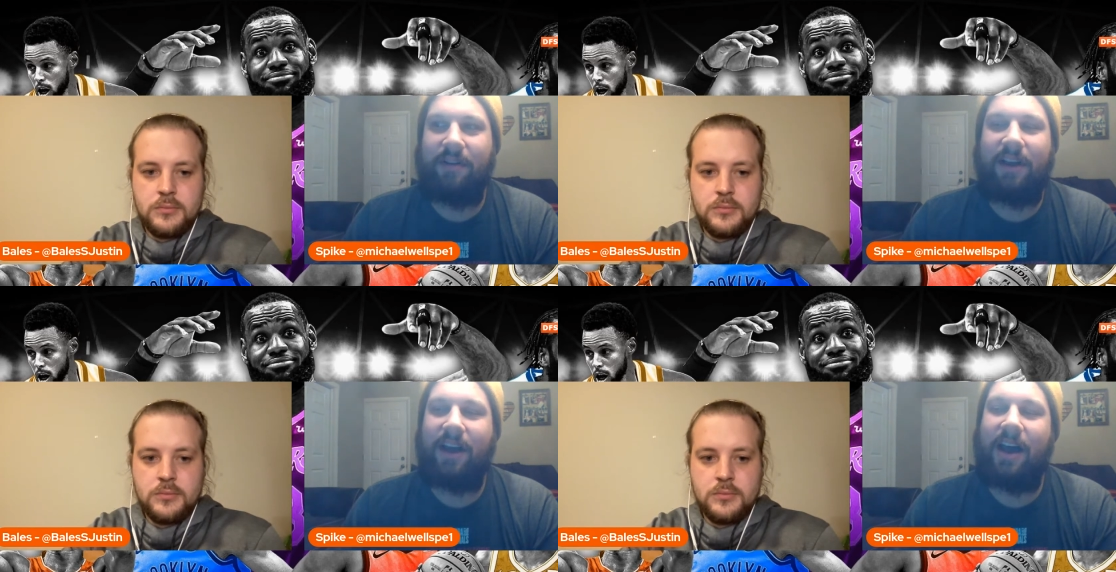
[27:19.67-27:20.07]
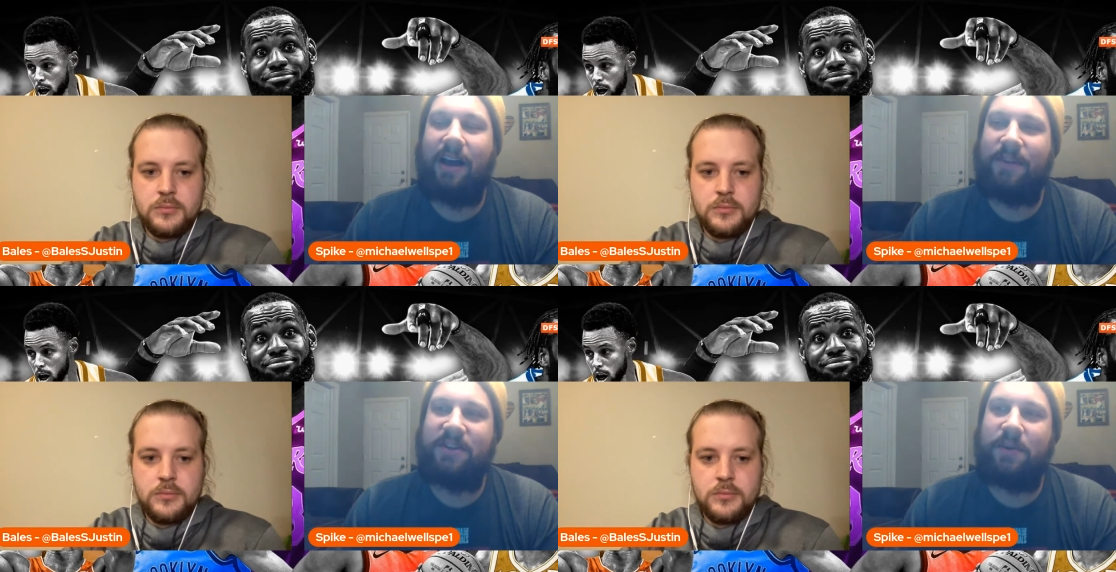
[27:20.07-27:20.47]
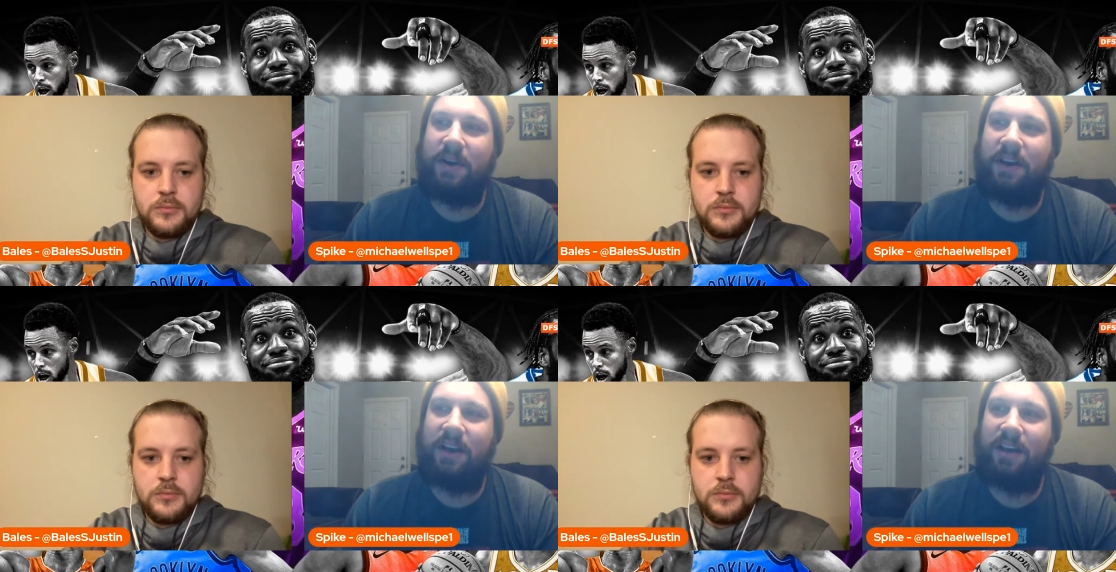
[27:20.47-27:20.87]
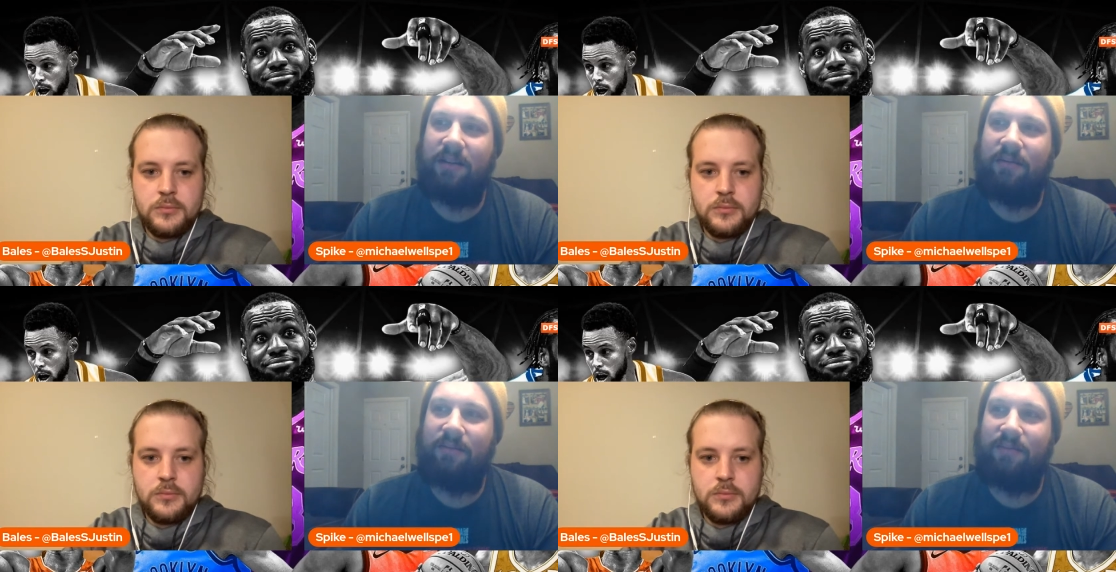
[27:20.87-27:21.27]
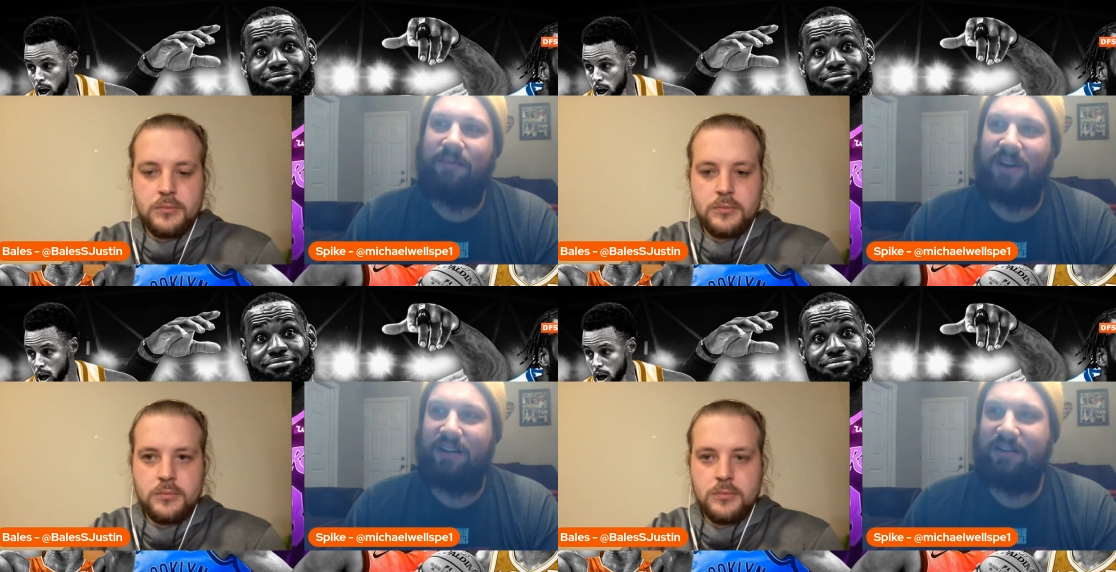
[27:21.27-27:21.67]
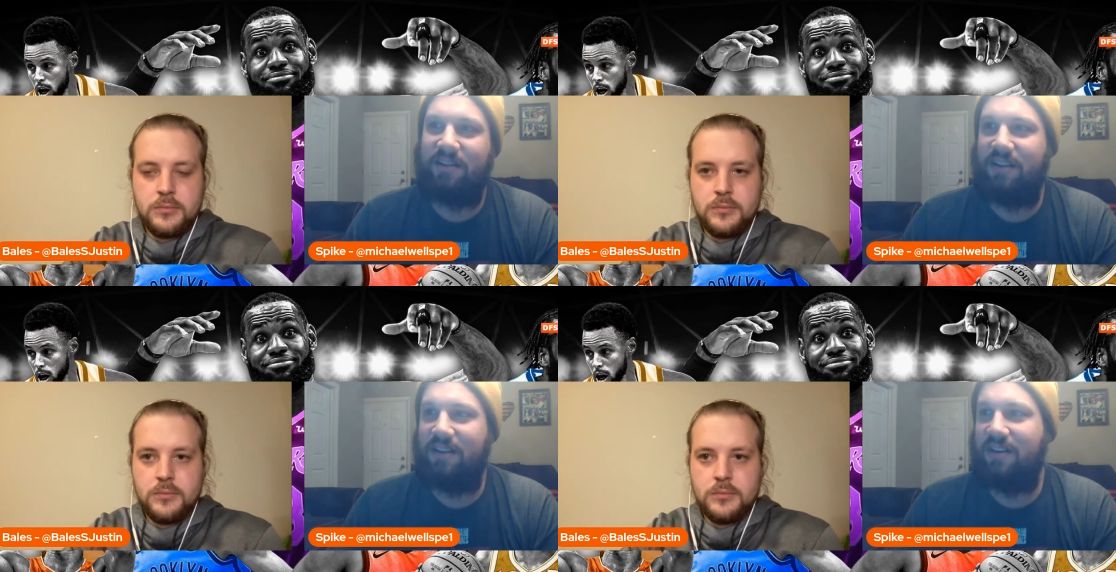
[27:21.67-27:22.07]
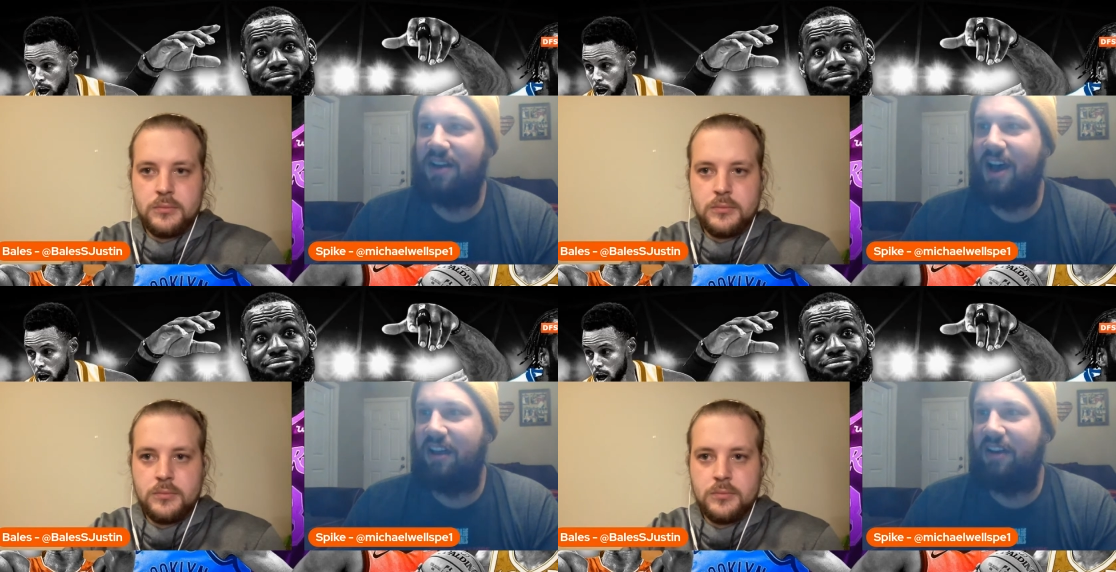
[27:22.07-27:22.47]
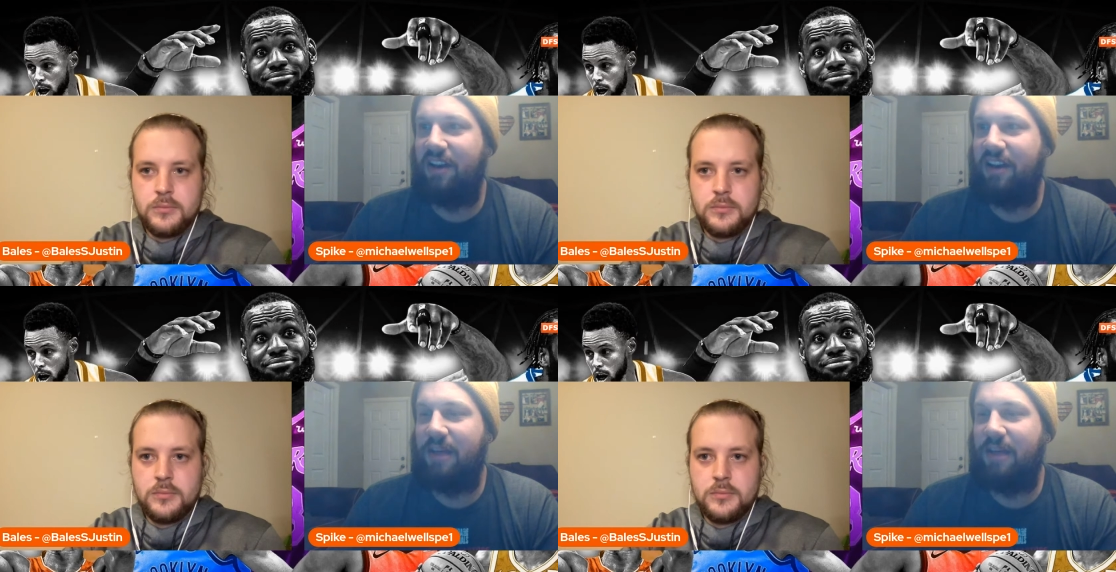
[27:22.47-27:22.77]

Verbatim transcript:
Speaker 1: uh, between him, Middleton, Holiday.